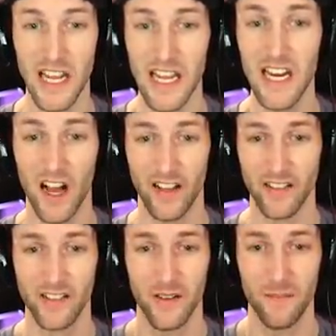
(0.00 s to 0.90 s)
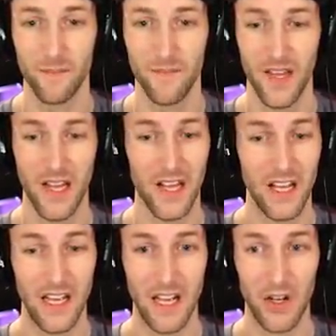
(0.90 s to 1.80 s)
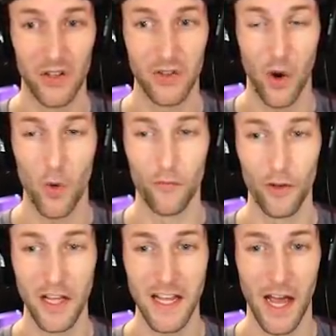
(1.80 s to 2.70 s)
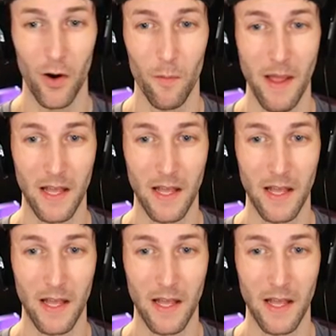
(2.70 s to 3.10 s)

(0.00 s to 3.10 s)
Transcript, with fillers: to eat us. So hopefully I don't